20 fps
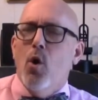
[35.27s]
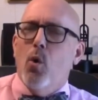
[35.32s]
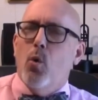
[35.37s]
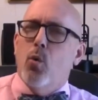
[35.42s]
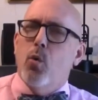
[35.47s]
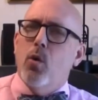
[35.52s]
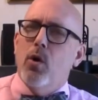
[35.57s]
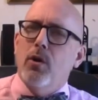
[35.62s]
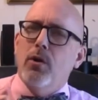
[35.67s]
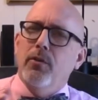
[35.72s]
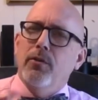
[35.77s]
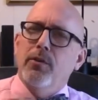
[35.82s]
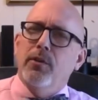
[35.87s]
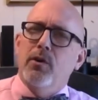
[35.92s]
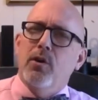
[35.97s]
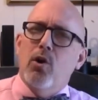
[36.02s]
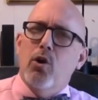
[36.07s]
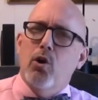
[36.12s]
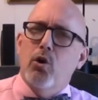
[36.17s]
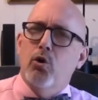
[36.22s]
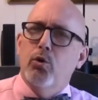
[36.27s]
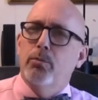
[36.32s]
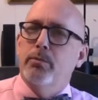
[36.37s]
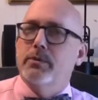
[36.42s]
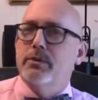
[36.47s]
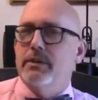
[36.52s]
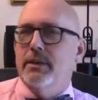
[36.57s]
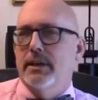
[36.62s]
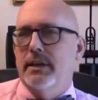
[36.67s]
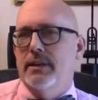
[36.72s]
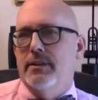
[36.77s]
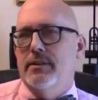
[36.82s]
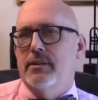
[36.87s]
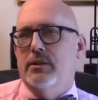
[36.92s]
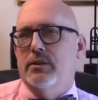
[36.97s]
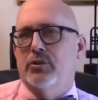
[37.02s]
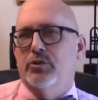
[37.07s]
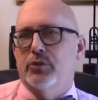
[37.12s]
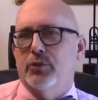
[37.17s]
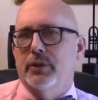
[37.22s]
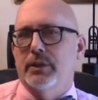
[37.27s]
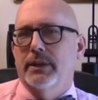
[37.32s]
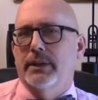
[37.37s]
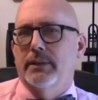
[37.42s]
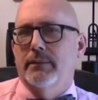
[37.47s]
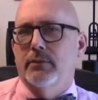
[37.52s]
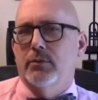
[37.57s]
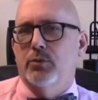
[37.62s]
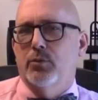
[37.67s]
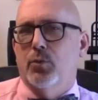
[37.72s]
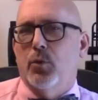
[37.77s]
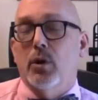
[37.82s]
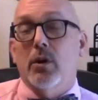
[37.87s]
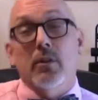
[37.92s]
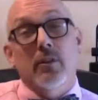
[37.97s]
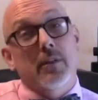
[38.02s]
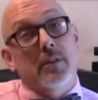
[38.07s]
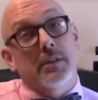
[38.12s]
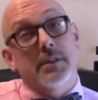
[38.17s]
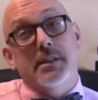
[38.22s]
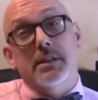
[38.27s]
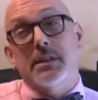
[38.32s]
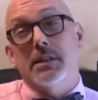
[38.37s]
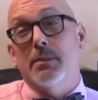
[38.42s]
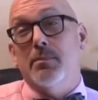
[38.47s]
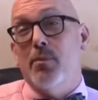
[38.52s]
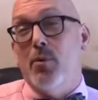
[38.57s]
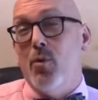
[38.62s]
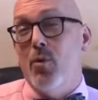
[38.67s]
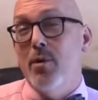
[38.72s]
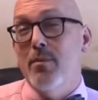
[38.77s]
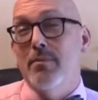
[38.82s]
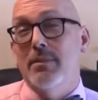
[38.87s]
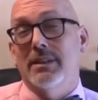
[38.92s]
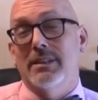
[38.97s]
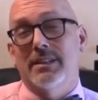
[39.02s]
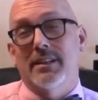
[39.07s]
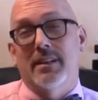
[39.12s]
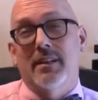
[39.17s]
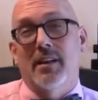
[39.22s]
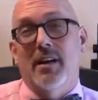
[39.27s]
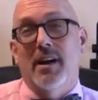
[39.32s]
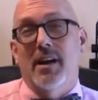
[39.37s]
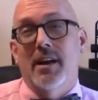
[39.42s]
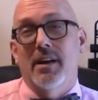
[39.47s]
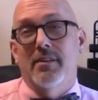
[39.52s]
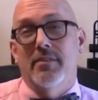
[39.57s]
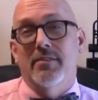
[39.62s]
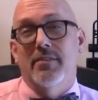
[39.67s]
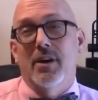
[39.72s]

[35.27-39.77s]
What are their hopes and their dreams? What are their disappointments in life?